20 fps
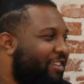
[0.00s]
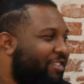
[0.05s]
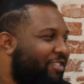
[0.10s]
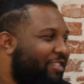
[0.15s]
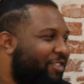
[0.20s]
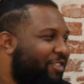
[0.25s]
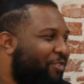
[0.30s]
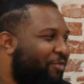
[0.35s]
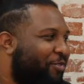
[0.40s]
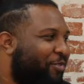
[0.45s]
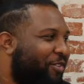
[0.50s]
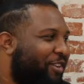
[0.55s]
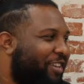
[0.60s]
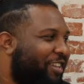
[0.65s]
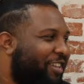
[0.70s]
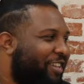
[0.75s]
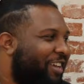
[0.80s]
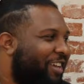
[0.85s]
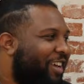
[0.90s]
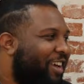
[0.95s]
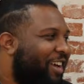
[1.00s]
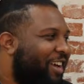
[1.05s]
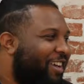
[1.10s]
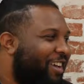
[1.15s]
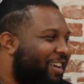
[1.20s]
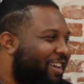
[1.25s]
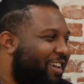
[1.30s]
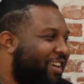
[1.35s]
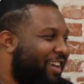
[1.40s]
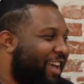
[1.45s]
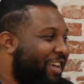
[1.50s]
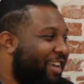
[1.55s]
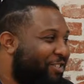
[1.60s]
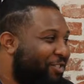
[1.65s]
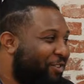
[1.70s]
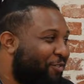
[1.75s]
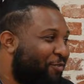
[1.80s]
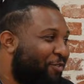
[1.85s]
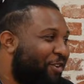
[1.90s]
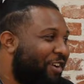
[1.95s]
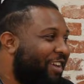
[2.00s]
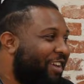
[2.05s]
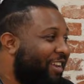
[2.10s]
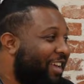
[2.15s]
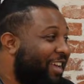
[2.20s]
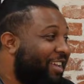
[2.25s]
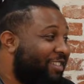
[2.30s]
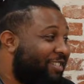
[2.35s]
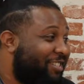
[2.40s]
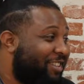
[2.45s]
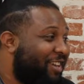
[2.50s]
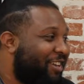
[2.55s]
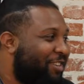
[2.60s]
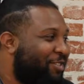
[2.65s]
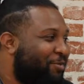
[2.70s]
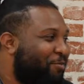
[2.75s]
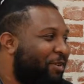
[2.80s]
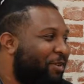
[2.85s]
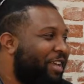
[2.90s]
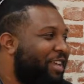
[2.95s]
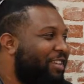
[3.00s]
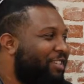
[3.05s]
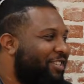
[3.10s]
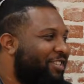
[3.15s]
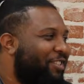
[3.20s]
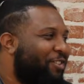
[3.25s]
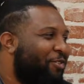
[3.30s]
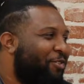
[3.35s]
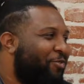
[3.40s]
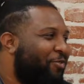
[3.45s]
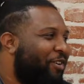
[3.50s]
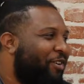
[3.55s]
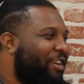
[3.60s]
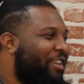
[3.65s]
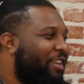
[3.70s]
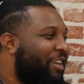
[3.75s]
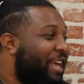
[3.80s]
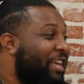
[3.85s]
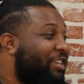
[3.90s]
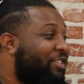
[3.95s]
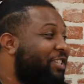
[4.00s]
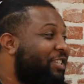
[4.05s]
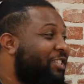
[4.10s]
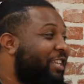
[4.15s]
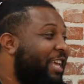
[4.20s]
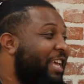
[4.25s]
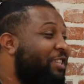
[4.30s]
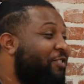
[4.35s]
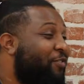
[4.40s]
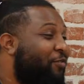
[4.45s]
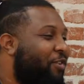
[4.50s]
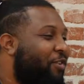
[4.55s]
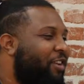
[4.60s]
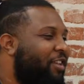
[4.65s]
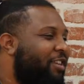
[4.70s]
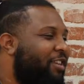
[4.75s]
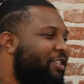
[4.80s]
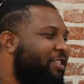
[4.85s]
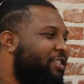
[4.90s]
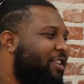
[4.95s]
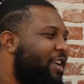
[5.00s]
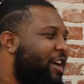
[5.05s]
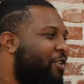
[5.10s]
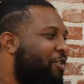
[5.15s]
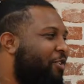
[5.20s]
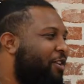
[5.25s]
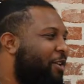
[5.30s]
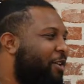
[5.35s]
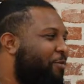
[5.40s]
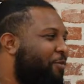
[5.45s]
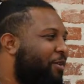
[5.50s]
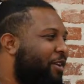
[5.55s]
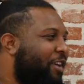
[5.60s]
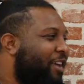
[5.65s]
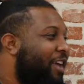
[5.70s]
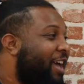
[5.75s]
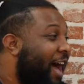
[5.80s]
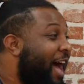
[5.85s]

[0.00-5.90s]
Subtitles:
It's a little funny. As your friend, it sucks, but it's a little funny. It's funny because now you're not in pain.